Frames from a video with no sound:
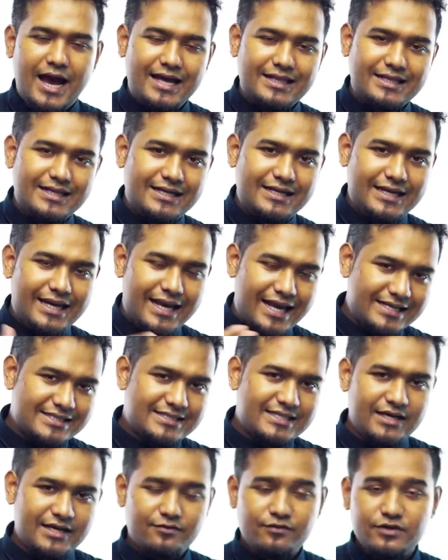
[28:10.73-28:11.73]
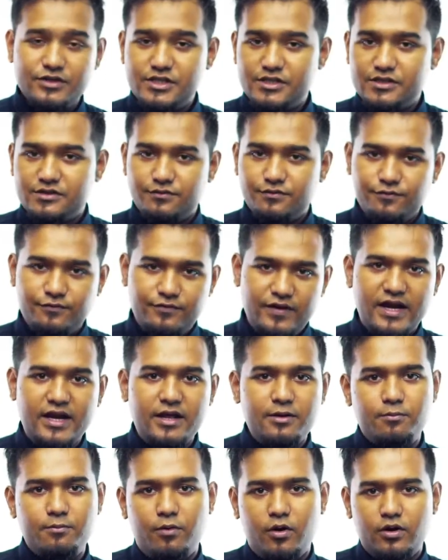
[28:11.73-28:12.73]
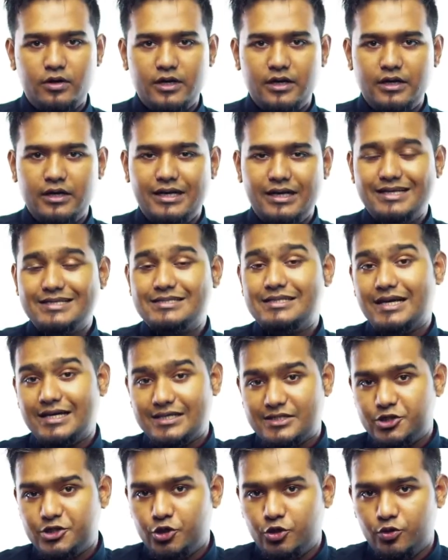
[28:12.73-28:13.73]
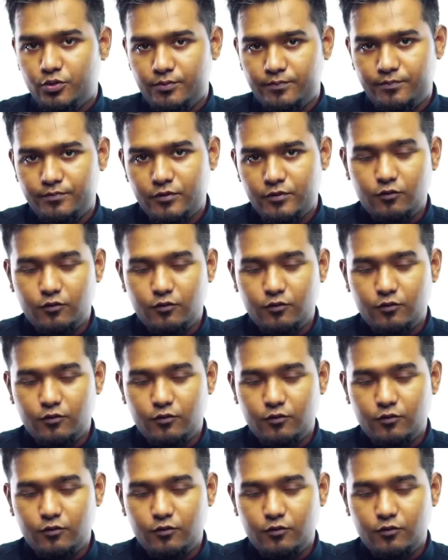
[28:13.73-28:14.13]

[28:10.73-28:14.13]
And the next thing, which is very important, is SEO.